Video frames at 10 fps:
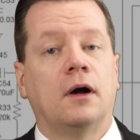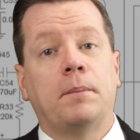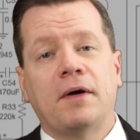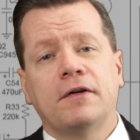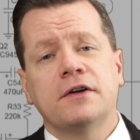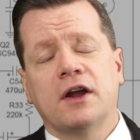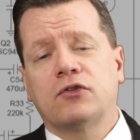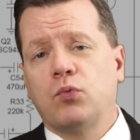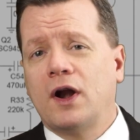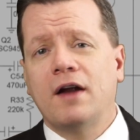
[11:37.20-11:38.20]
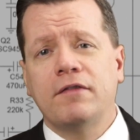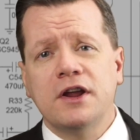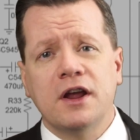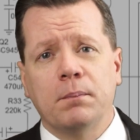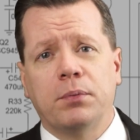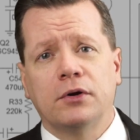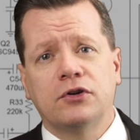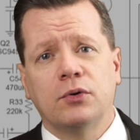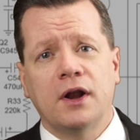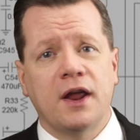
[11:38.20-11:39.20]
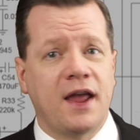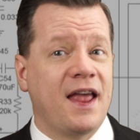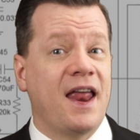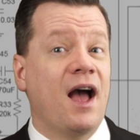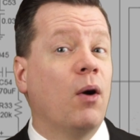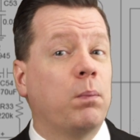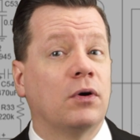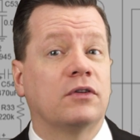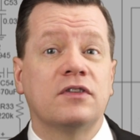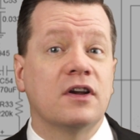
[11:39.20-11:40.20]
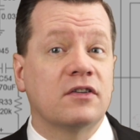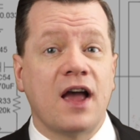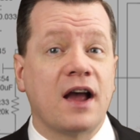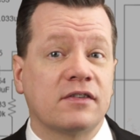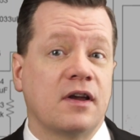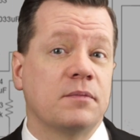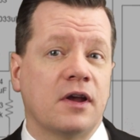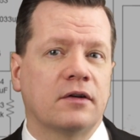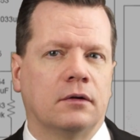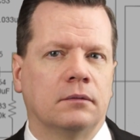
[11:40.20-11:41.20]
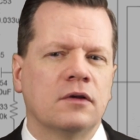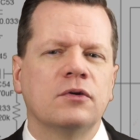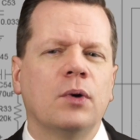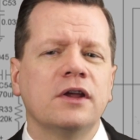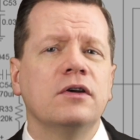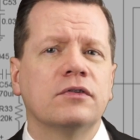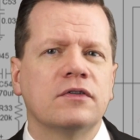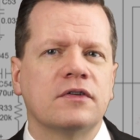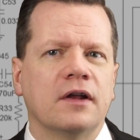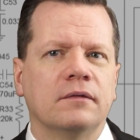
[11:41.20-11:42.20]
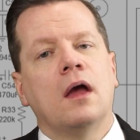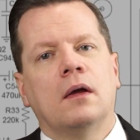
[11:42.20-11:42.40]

A buffer takes whatever you input to it and outputs the exact same signal. So what use is it?